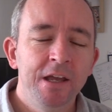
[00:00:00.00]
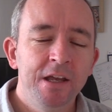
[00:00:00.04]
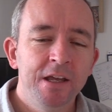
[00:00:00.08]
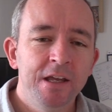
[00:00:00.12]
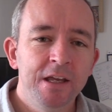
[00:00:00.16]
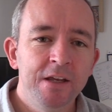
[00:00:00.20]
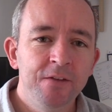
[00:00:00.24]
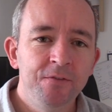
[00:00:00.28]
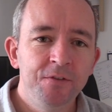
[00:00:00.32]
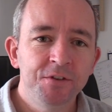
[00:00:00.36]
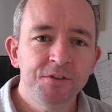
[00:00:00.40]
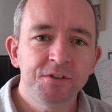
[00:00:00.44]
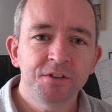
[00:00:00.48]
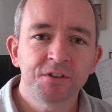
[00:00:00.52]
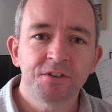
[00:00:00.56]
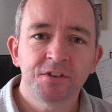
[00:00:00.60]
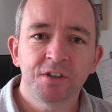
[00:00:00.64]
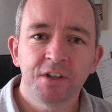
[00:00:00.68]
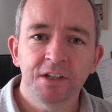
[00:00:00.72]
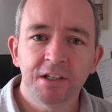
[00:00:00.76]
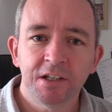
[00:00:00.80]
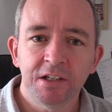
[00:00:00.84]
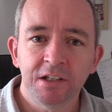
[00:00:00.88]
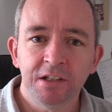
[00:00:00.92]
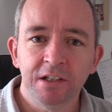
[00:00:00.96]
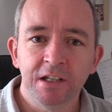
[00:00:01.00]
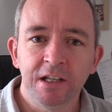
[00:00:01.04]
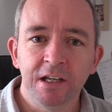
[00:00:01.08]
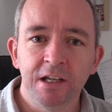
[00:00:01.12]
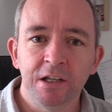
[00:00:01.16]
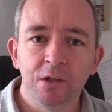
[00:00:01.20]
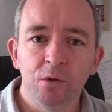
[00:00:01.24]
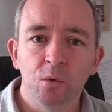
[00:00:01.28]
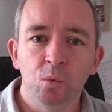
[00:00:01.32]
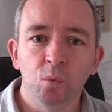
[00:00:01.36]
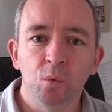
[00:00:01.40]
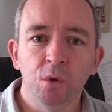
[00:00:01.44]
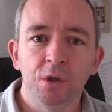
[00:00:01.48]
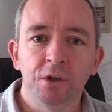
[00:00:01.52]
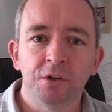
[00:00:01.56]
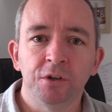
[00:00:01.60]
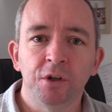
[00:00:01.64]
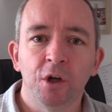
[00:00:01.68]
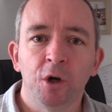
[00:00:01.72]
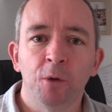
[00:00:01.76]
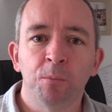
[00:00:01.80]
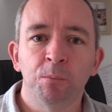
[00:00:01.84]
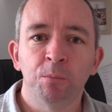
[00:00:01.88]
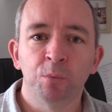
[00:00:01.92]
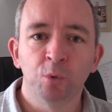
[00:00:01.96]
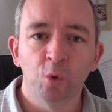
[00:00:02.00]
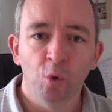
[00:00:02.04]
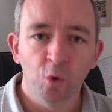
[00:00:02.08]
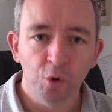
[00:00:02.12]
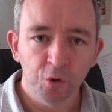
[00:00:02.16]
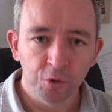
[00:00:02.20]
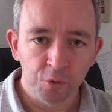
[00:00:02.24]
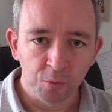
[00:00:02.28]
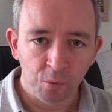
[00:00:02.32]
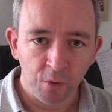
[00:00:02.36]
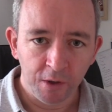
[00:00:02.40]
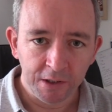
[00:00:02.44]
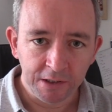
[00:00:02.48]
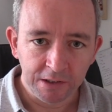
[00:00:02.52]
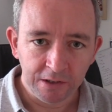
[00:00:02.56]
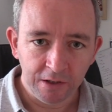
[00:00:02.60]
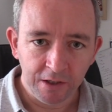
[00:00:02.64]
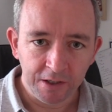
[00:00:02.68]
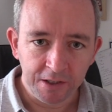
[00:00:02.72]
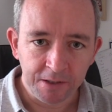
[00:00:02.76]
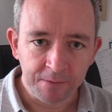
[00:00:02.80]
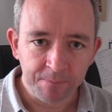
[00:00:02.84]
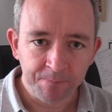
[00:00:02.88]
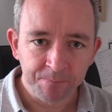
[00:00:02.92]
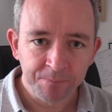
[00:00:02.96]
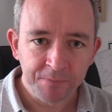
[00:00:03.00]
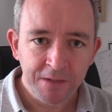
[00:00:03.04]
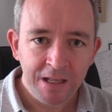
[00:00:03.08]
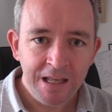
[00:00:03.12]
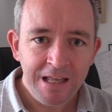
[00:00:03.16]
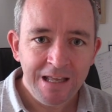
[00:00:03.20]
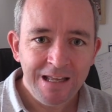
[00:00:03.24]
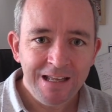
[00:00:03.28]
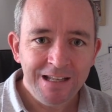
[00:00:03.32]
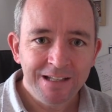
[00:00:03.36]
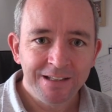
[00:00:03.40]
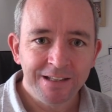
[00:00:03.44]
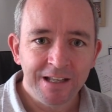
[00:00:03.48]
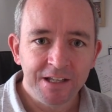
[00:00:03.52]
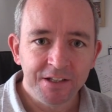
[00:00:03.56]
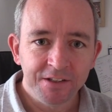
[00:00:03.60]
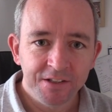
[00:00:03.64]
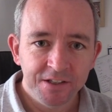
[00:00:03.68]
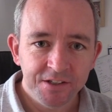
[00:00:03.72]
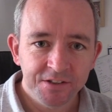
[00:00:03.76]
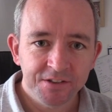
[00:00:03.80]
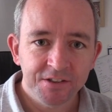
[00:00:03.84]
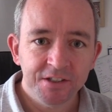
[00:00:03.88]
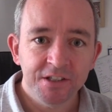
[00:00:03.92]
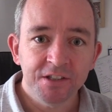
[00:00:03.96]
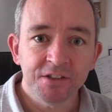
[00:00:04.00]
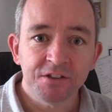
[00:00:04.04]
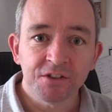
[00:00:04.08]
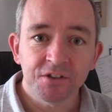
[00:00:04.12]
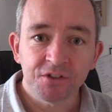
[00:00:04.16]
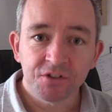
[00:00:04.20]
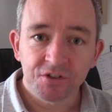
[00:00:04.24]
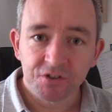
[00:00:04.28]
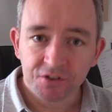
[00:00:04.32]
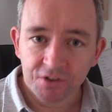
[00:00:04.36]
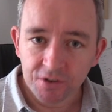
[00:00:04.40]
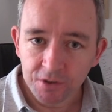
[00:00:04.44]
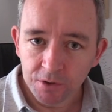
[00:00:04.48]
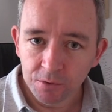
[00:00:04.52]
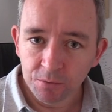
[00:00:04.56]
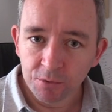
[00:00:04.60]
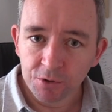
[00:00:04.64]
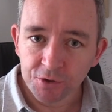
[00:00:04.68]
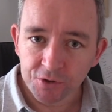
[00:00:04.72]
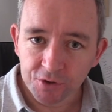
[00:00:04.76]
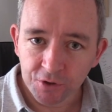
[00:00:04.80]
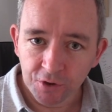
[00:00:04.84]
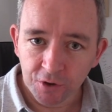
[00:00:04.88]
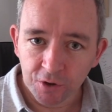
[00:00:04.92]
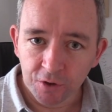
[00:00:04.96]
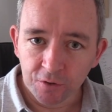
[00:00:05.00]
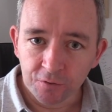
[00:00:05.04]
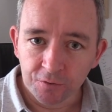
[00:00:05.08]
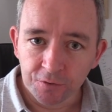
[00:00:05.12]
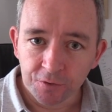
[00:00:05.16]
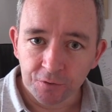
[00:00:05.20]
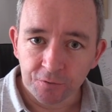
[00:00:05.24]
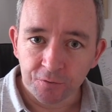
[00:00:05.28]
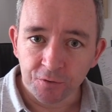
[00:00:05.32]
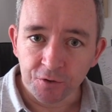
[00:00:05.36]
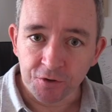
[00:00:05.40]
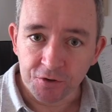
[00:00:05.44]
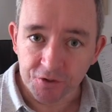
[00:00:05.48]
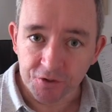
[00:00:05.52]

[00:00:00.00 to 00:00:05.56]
If it's a cycle lane with a broken white line, then this is still reserved for